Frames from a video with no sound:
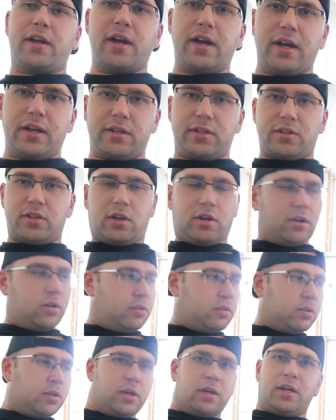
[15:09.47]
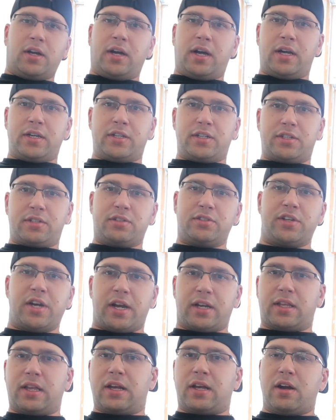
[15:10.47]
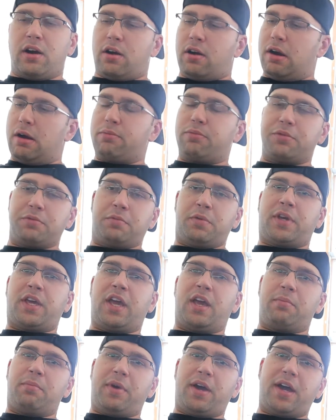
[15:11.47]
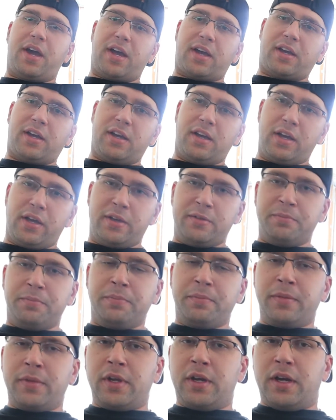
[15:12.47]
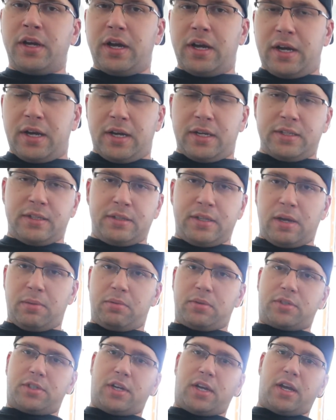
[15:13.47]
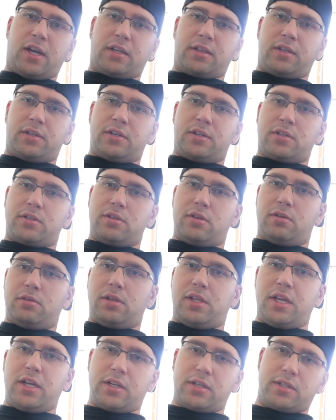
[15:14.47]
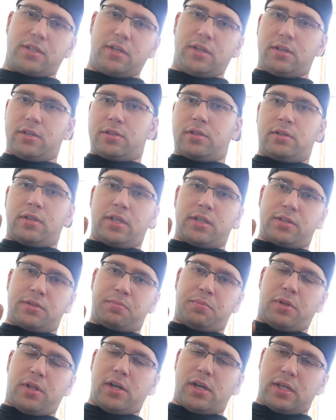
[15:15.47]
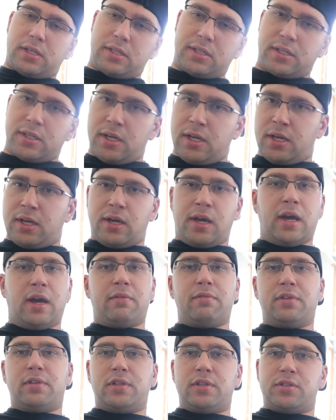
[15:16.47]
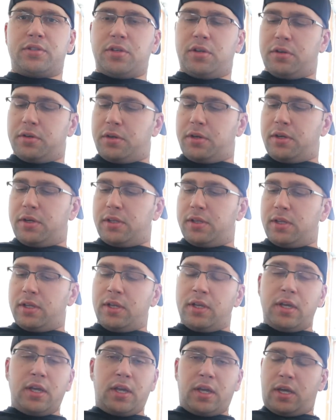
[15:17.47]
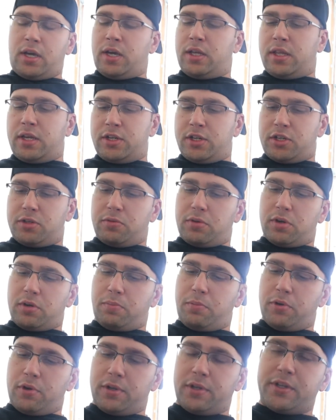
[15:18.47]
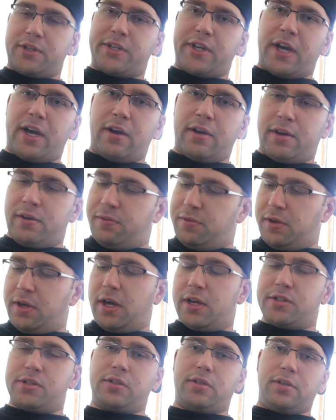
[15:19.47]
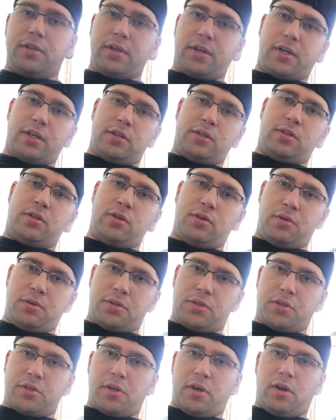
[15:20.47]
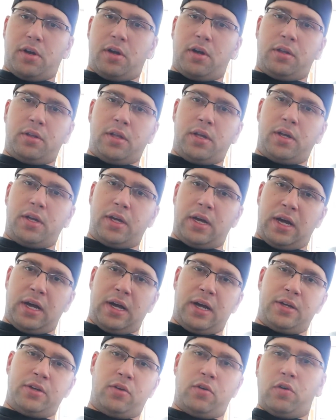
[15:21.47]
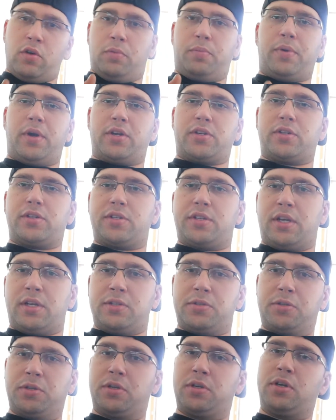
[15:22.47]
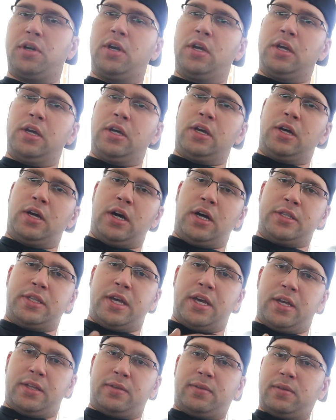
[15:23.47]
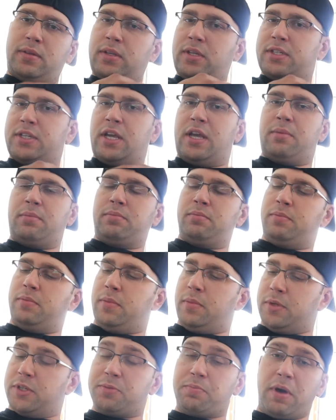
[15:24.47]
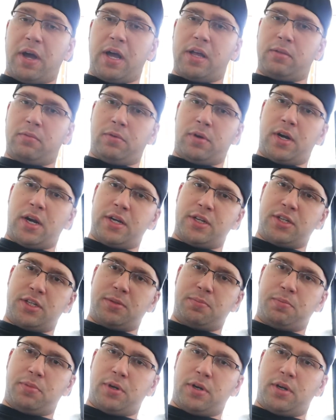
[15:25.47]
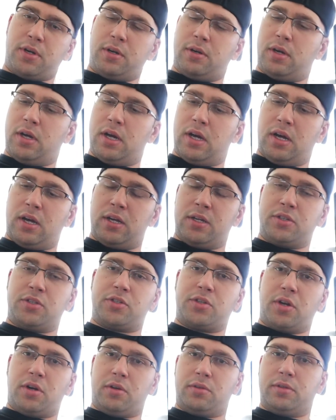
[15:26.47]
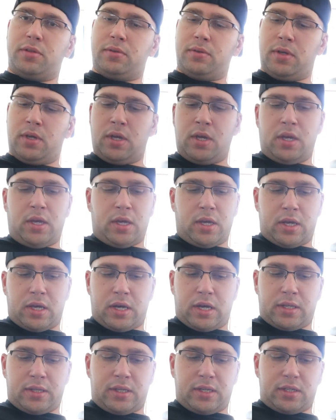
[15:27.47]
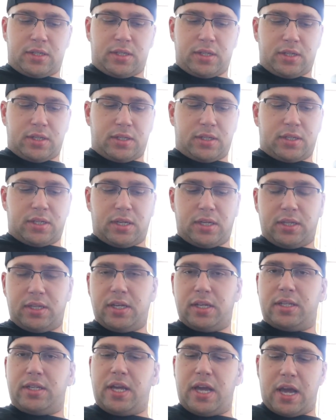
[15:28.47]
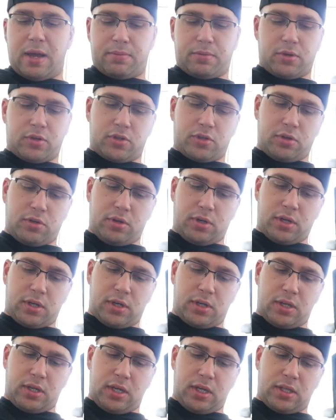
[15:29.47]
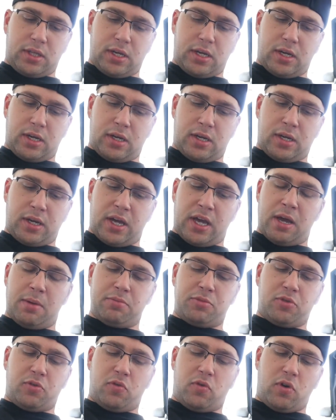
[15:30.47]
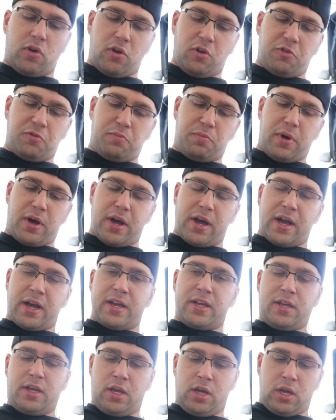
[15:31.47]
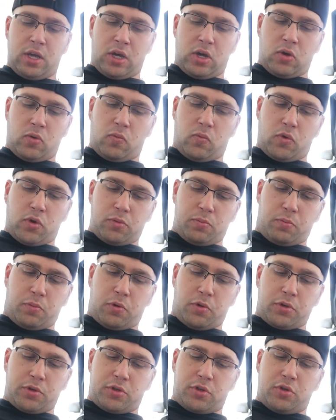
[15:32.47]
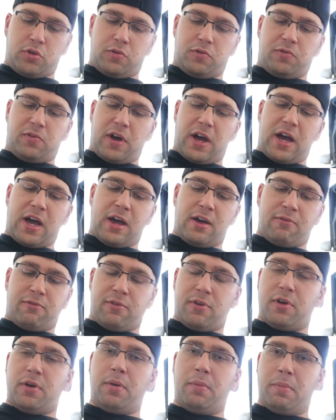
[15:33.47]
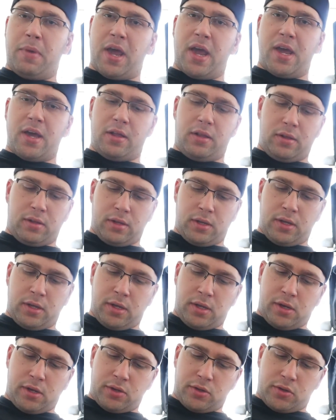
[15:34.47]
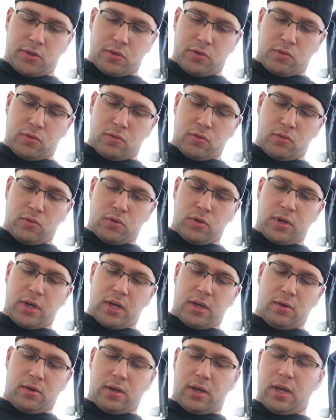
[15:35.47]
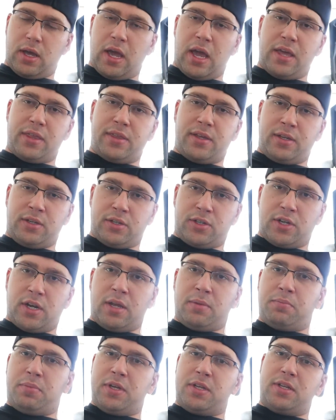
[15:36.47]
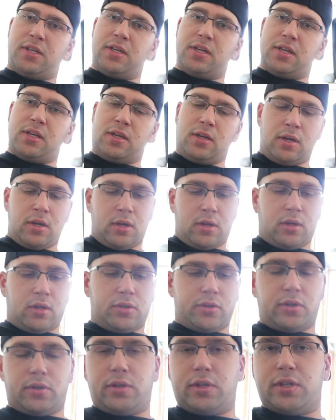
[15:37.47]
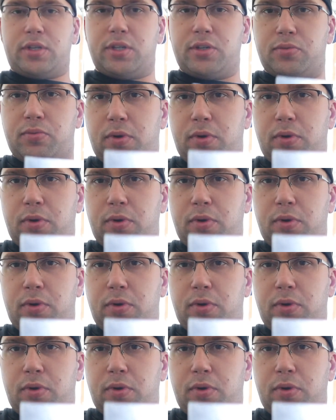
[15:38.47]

guys, so I just jacked the car up when we came back, double checked there's no leaks, so that's plus, everything's all good. And I just want to point this out, if you guys are looking to install your oil pressure sensor on that same spot where I just put it installed, this is the adapter. So you're going to need the M12 by 1.25 male to 1/8 inch NPT. So this is